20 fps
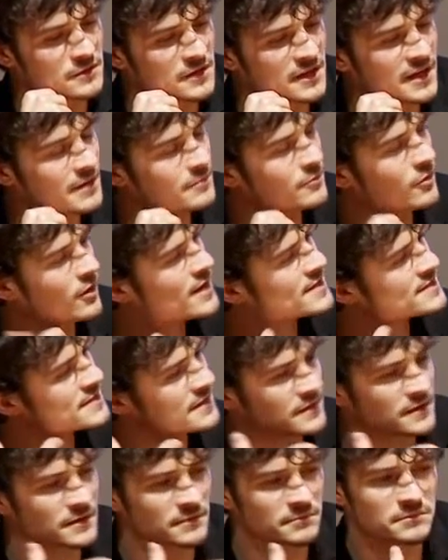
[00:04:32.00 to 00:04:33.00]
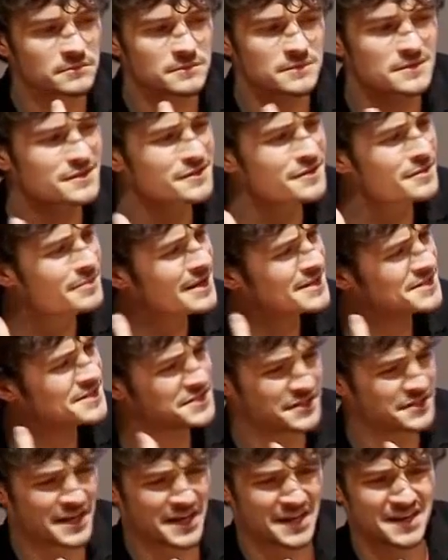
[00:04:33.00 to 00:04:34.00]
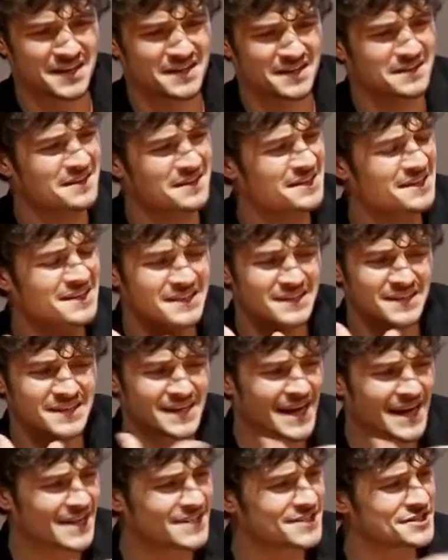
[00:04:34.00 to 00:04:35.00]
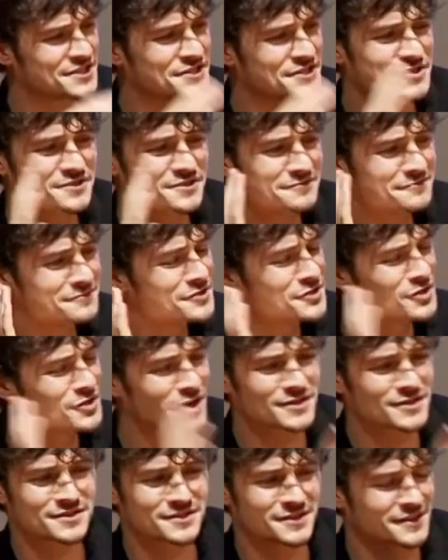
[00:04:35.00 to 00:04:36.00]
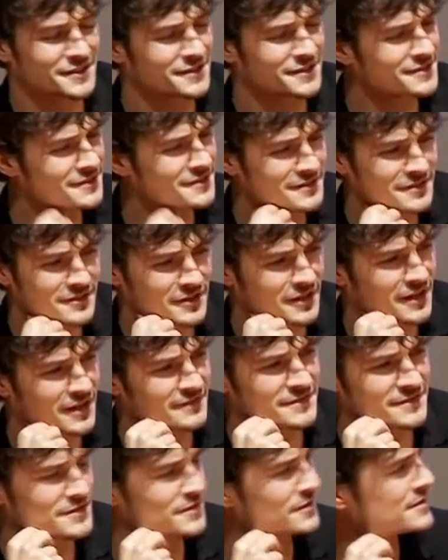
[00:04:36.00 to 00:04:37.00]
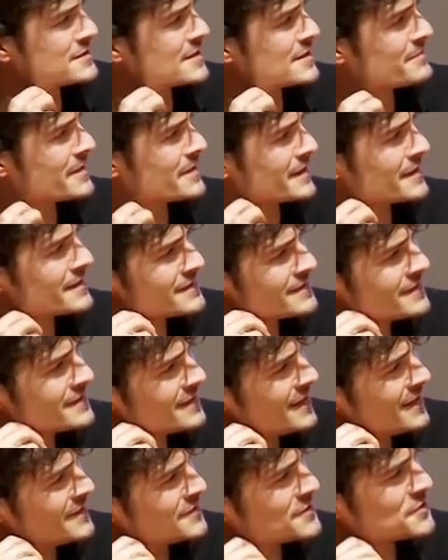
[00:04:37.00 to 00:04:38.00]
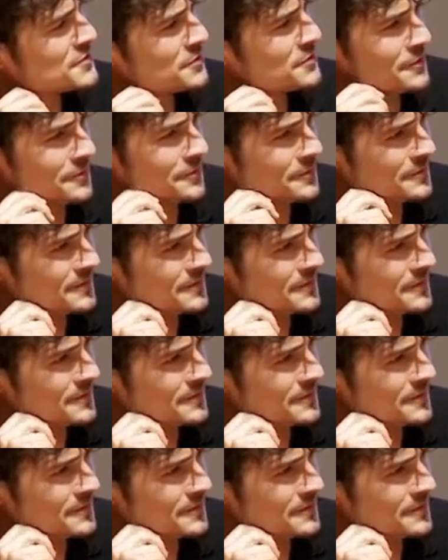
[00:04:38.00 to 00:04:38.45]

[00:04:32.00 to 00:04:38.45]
keep writing them, do the best you can, and just trust that your life has got something in store,